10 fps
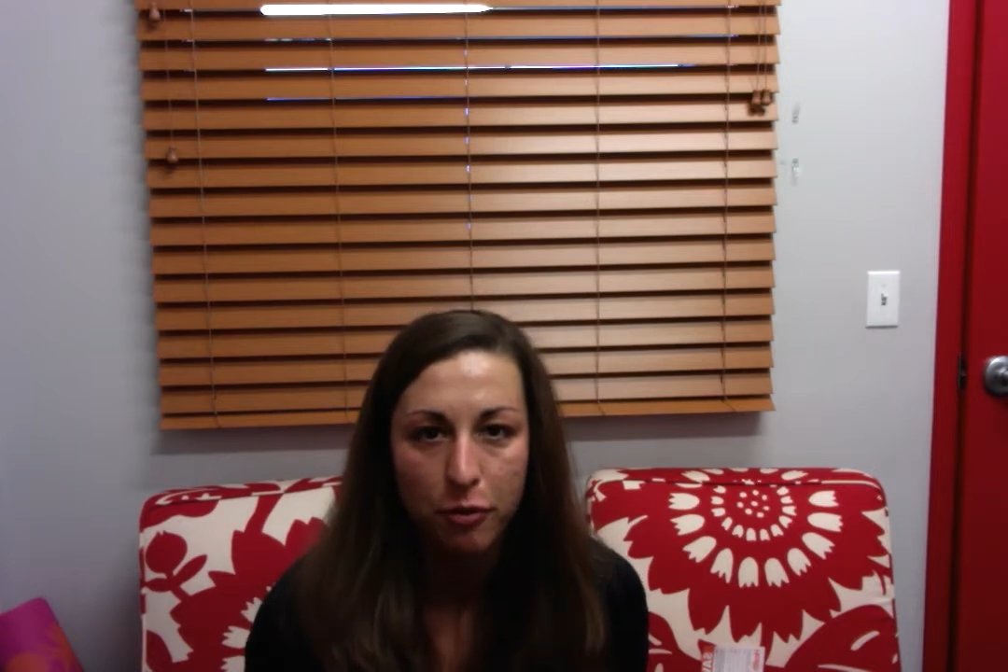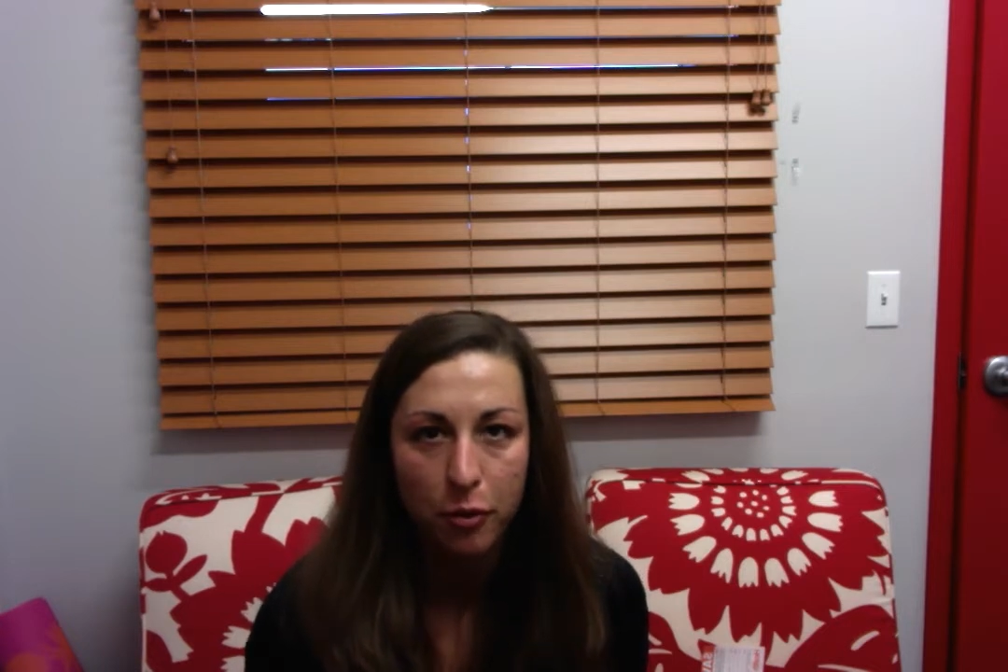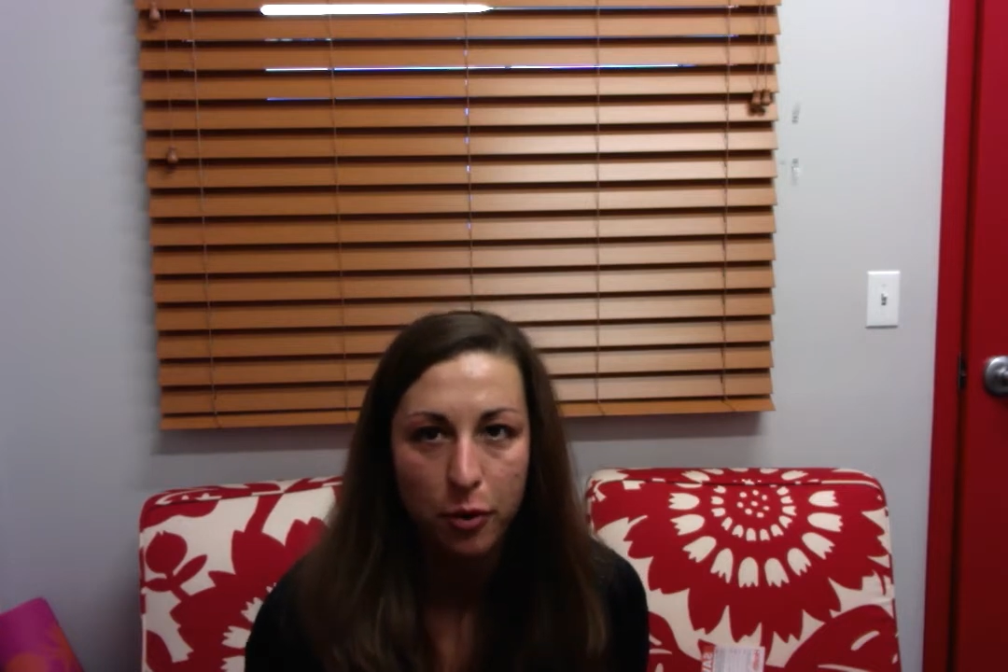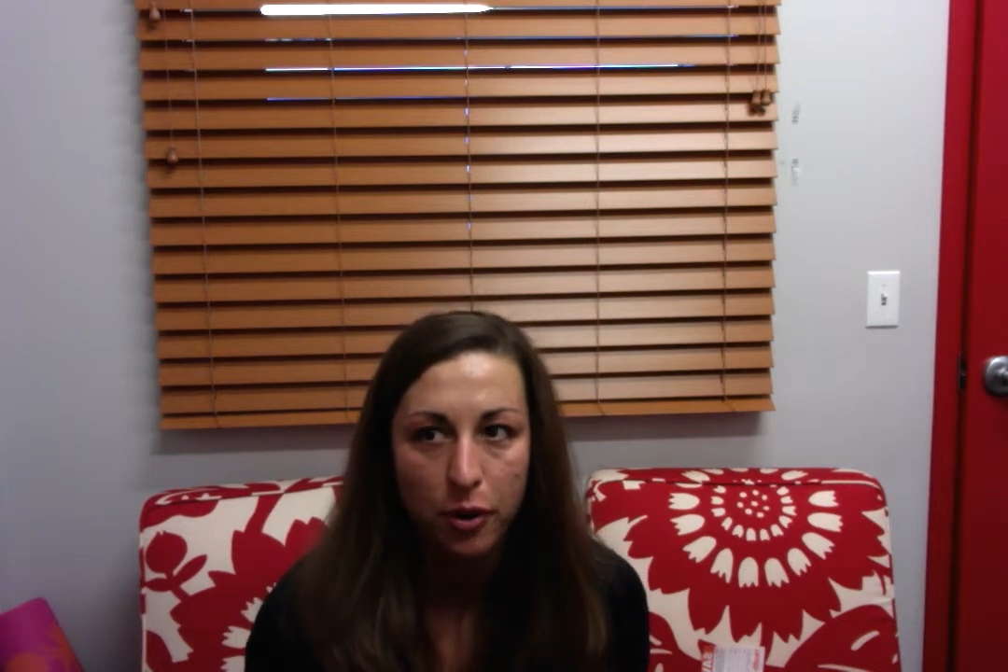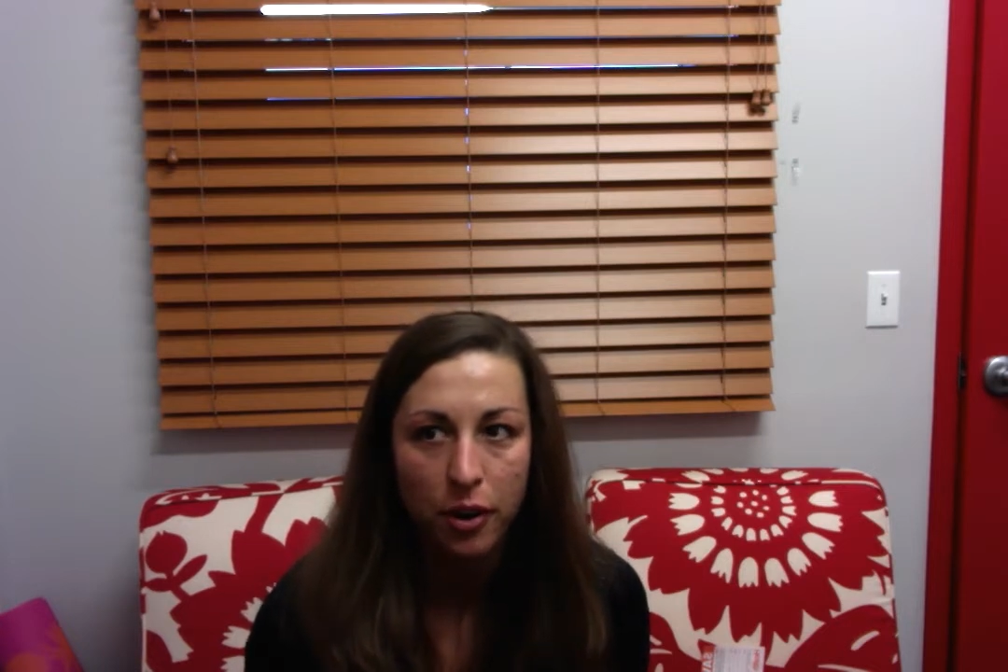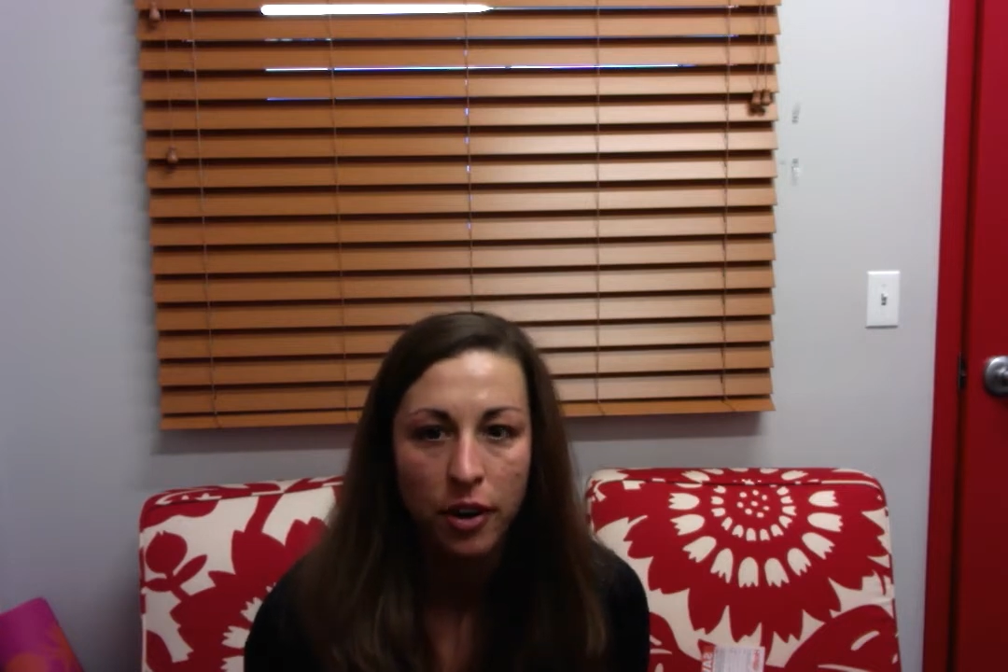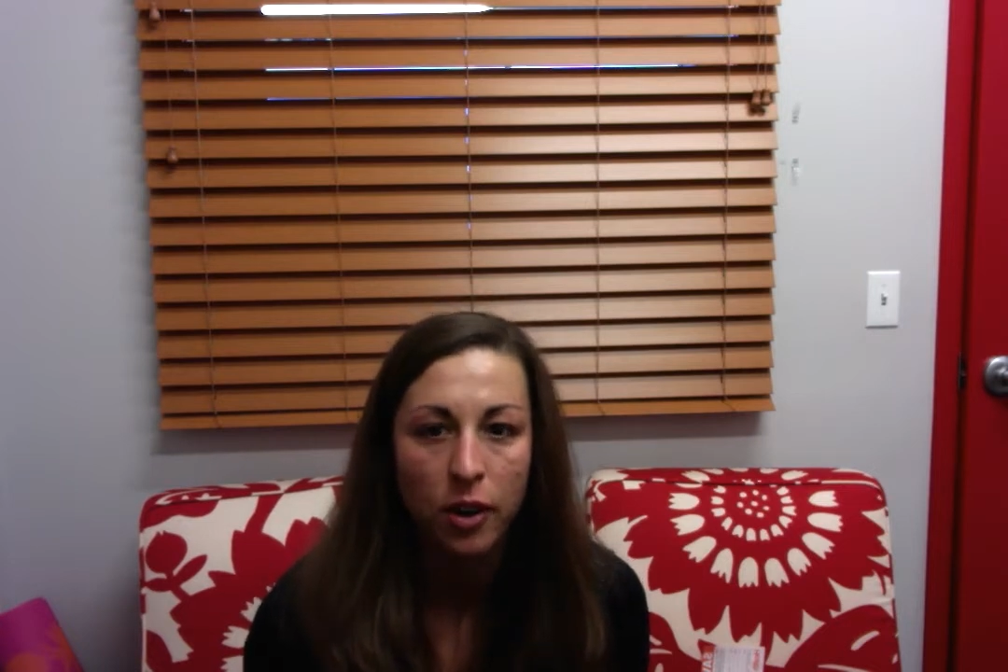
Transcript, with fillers: for